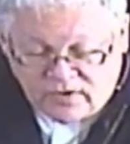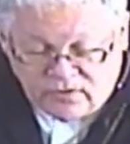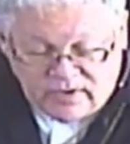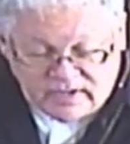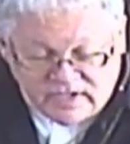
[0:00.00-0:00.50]

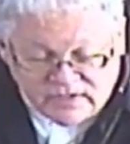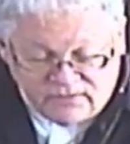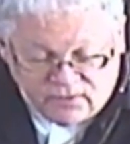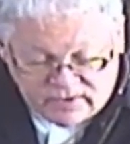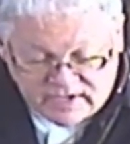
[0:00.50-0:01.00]
during these
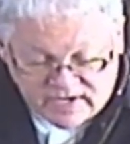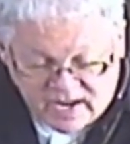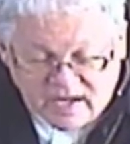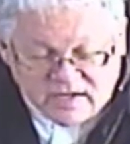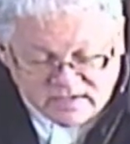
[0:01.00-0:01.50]
40
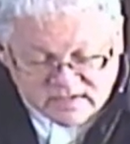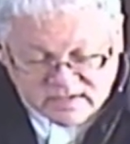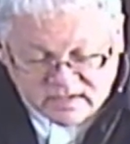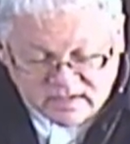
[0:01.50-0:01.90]
days.